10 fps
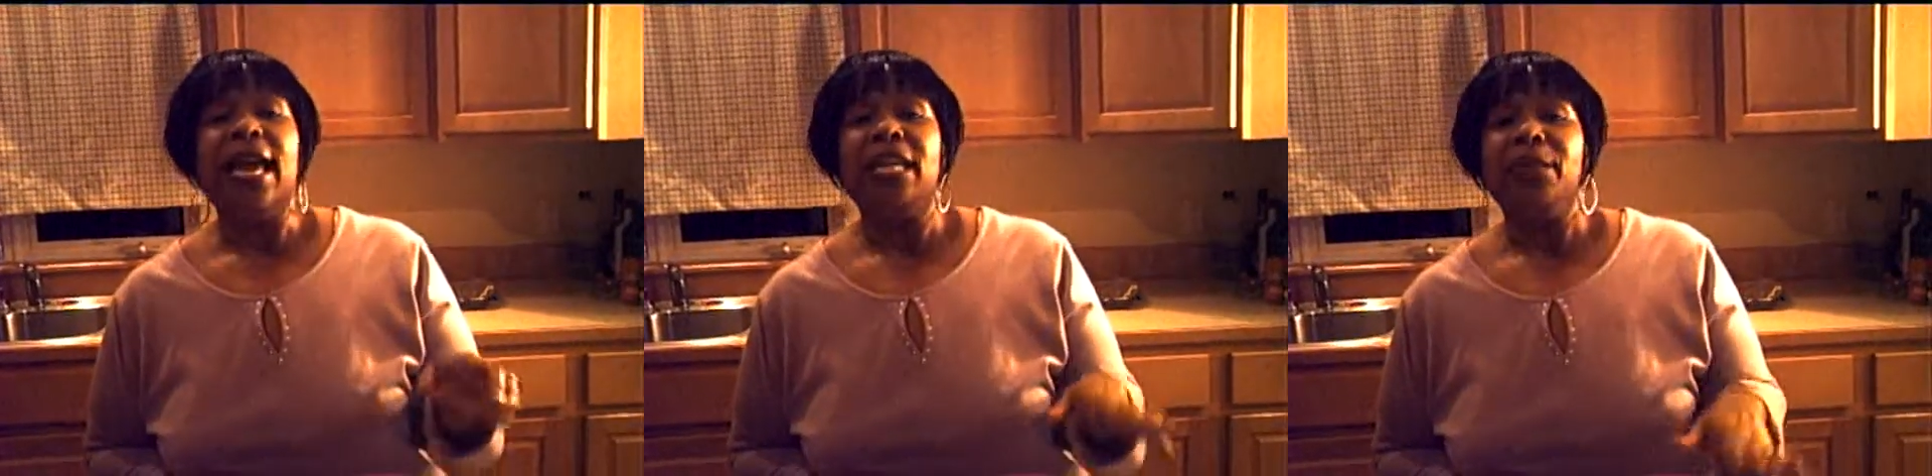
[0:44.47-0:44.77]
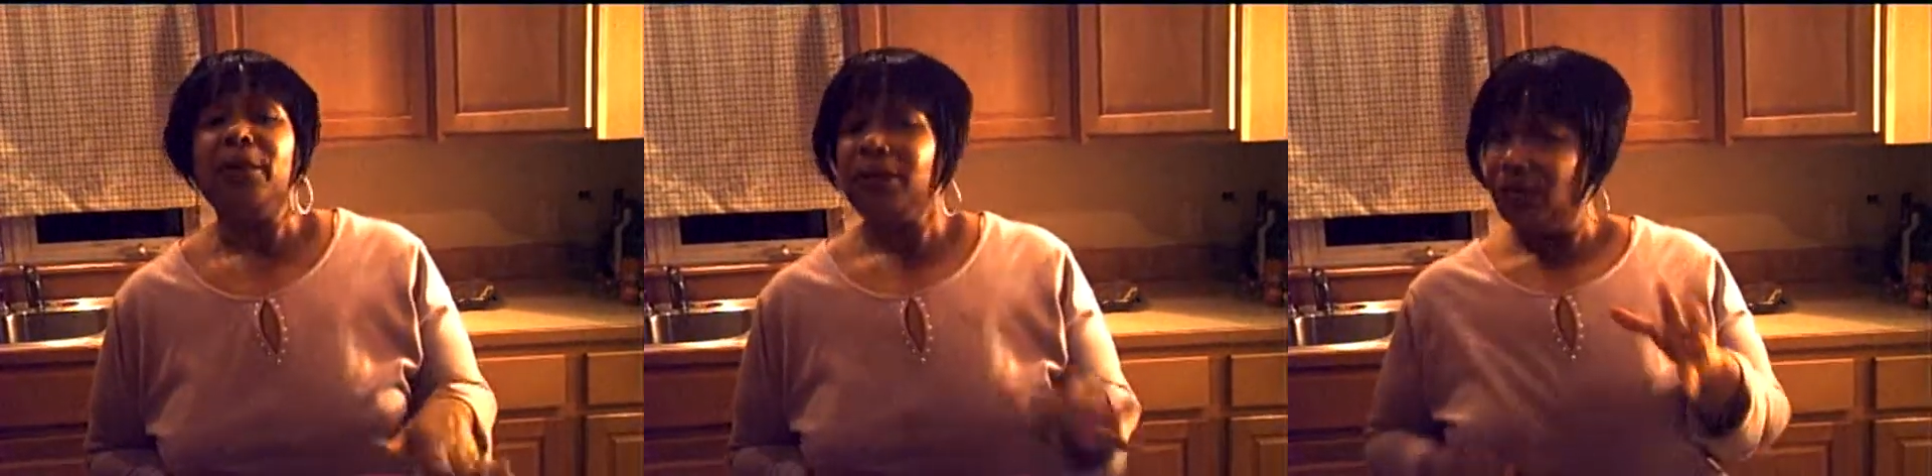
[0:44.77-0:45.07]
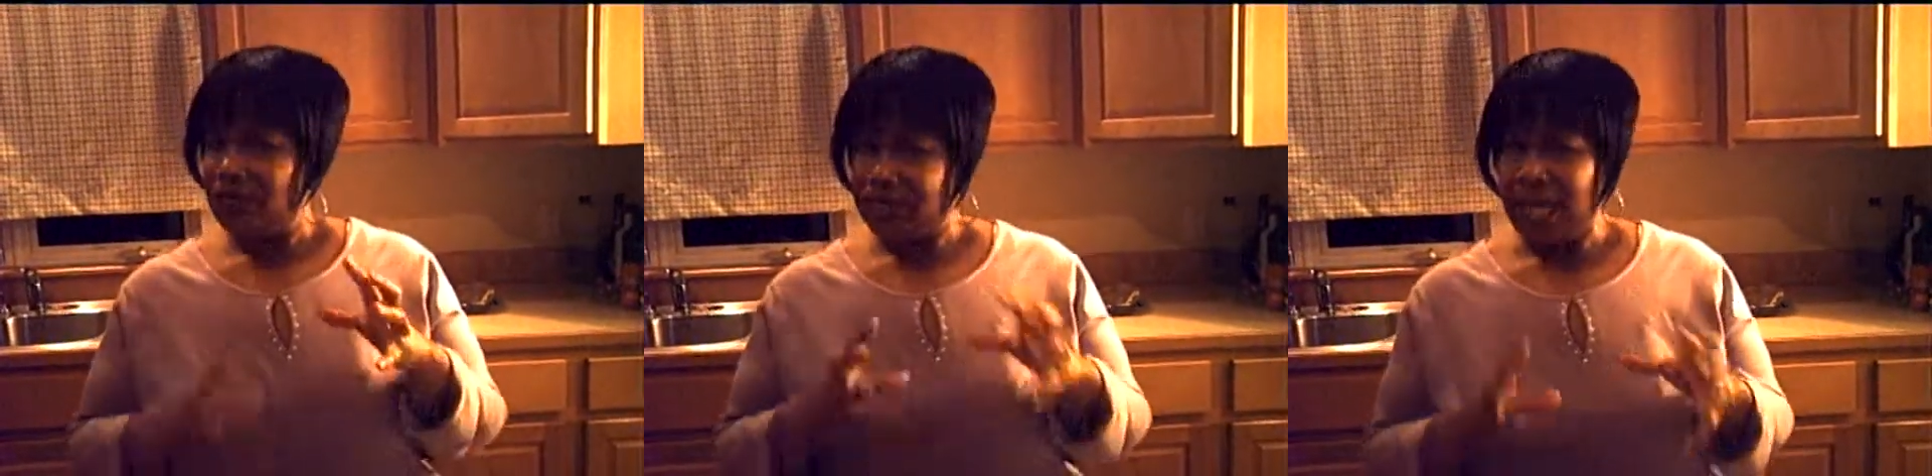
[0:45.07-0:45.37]
And depending
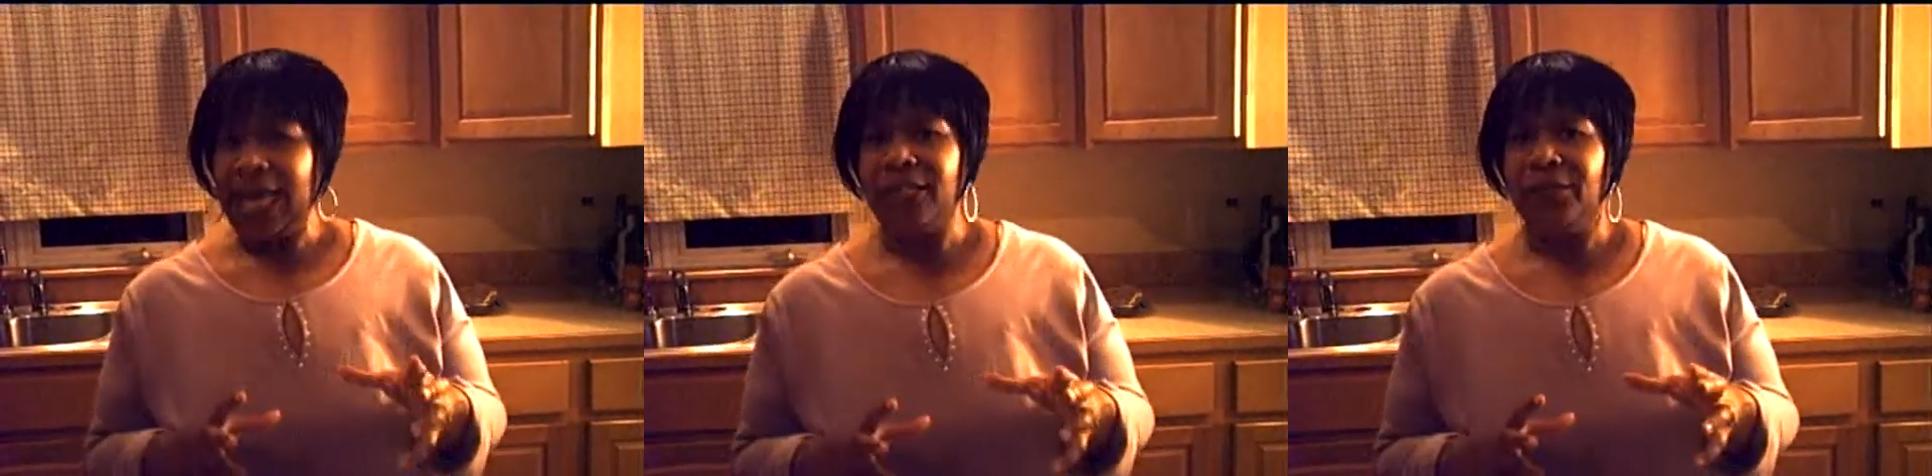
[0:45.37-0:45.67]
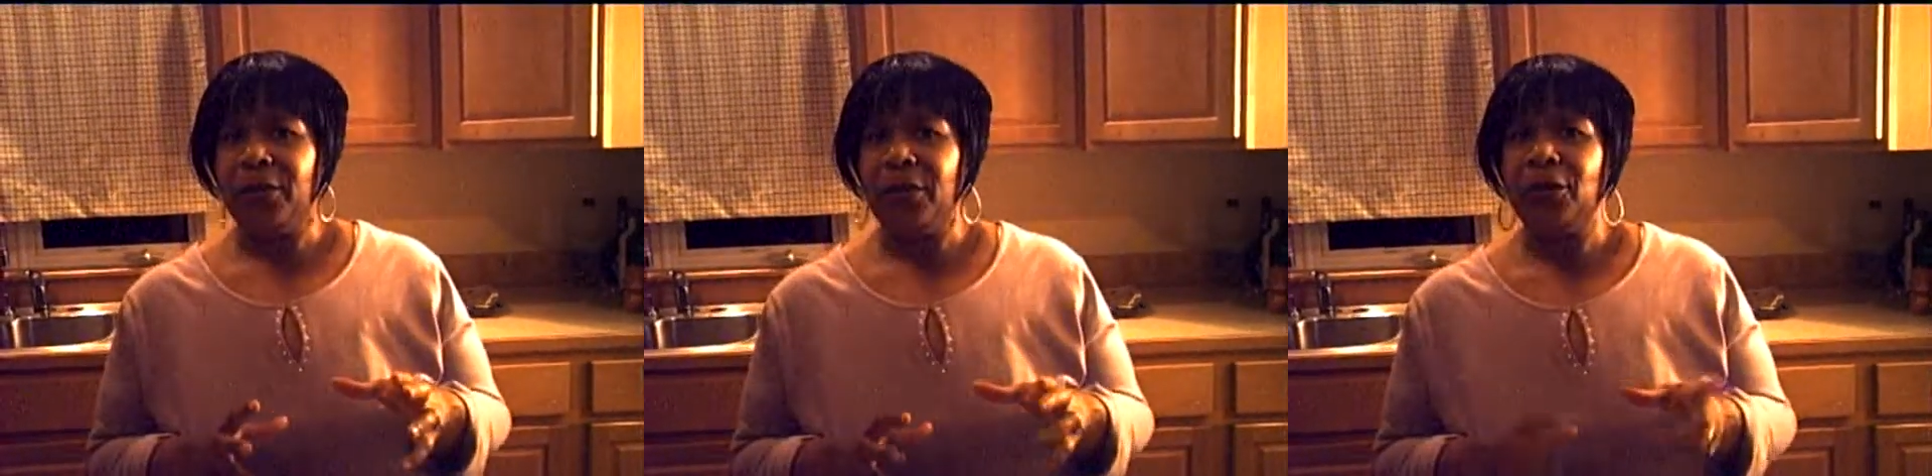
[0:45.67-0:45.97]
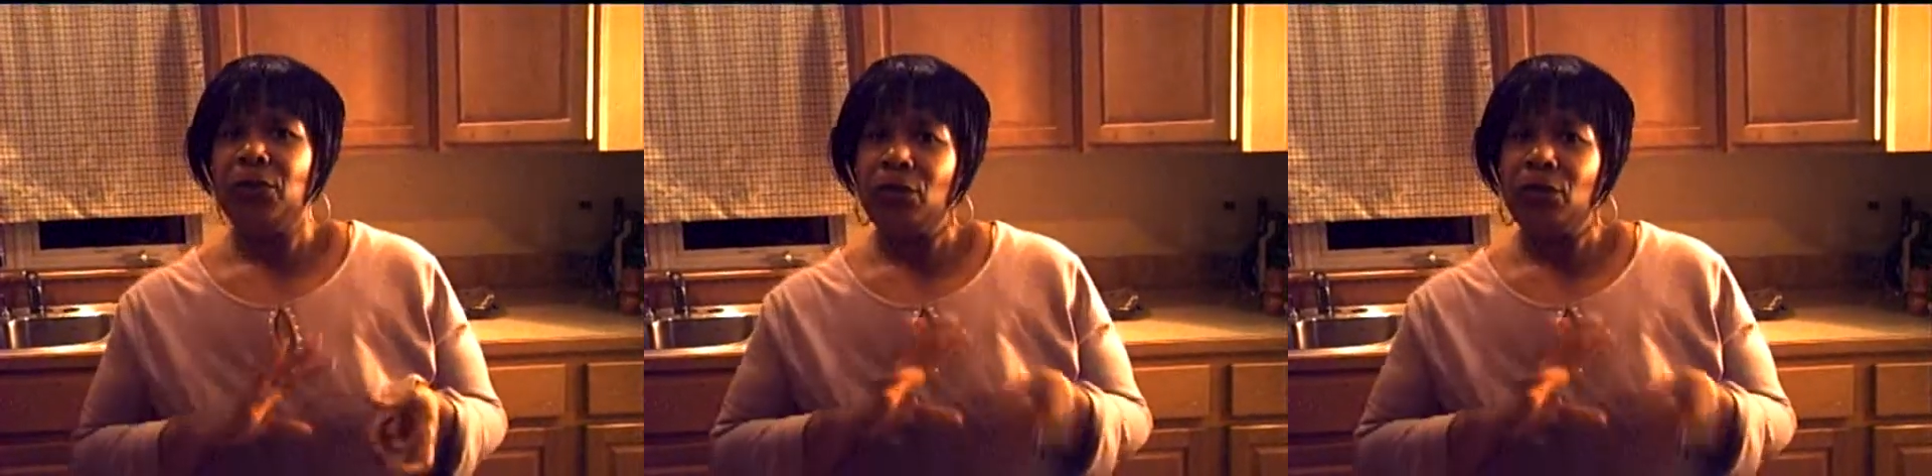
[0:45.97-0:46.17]
on the size of the pear,